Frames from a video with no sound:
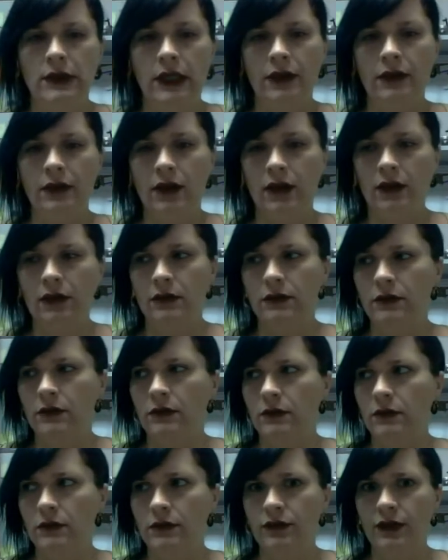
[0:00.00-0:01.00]
I don't know,
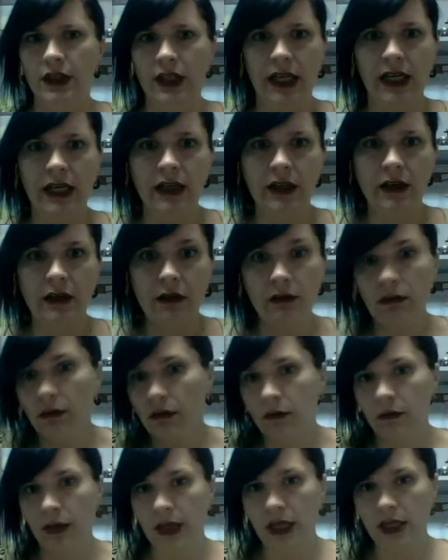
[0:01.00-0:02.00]
related
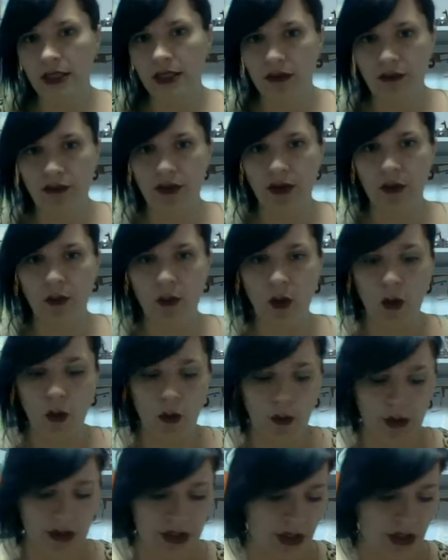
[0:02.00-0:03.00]
because of the
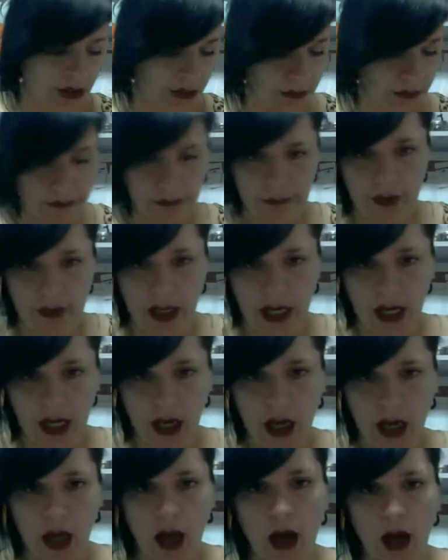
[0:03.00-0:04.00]
whole Ouija
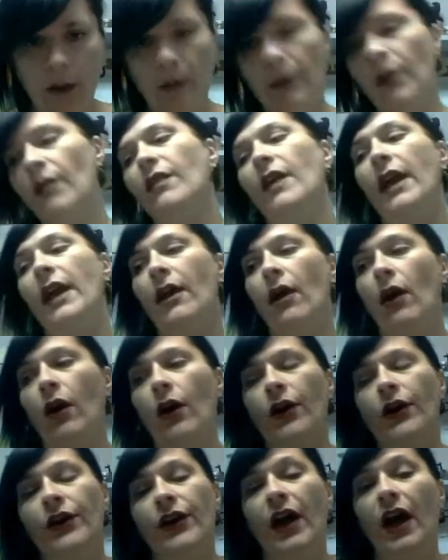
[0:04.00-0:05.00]
thing, but they
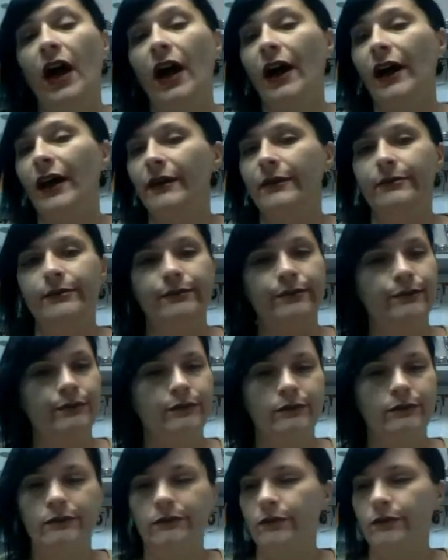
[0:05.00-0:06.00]
are not
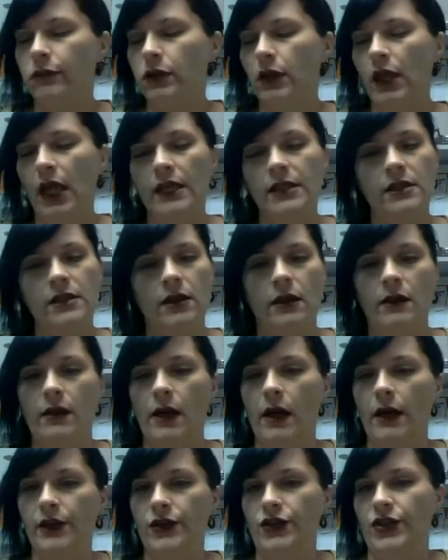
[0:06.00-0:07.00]
blessed. They're
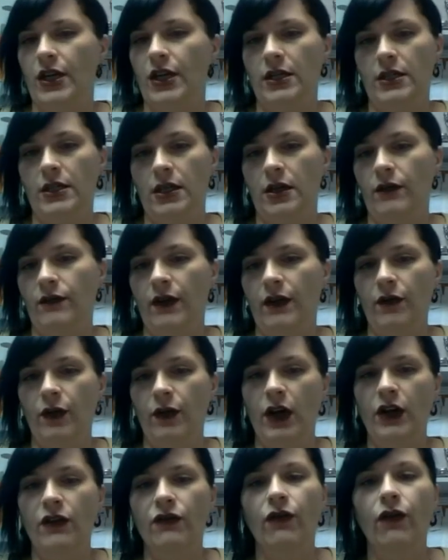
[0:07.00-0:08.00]
not enchanted. I've
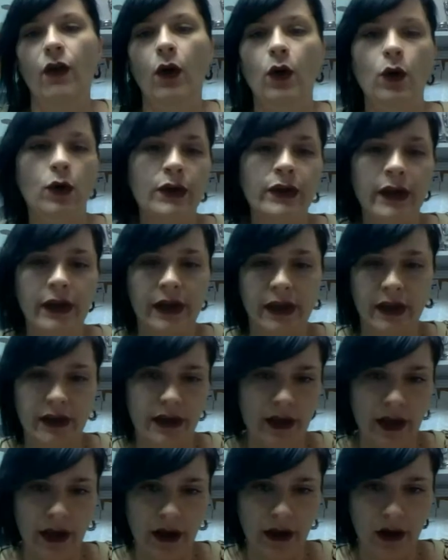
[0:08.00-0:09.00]
never invoked
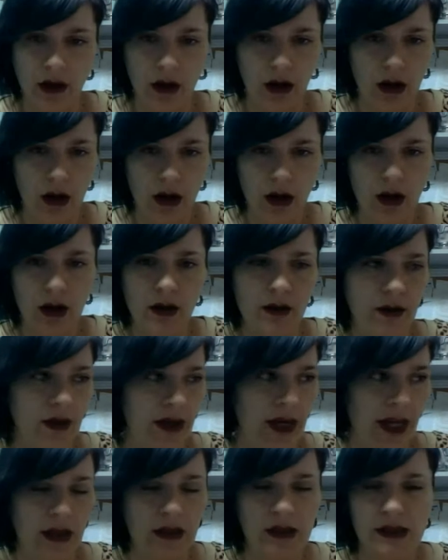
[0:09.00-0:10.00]
anything on
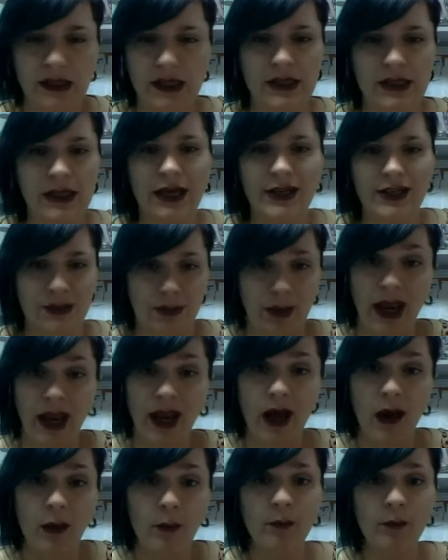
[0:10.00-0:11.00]
the necklaces. I just
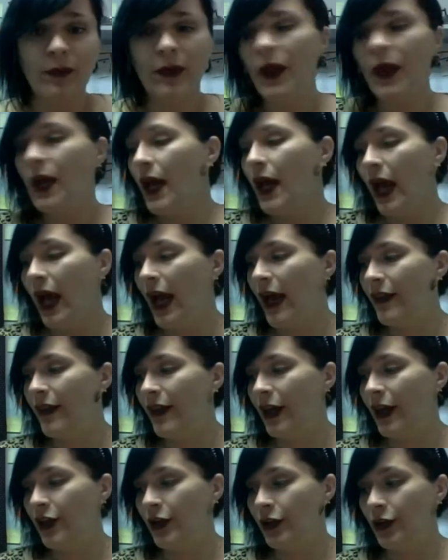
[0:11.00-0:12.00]
make them, and
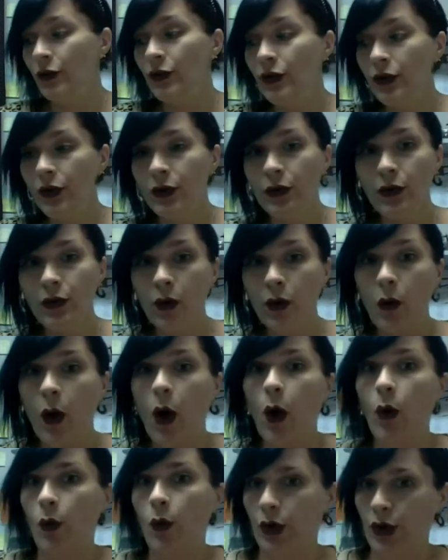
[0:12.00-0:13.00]
then you do
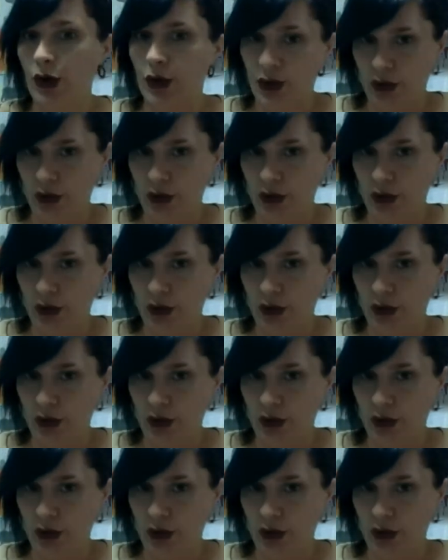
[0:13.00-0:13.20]
what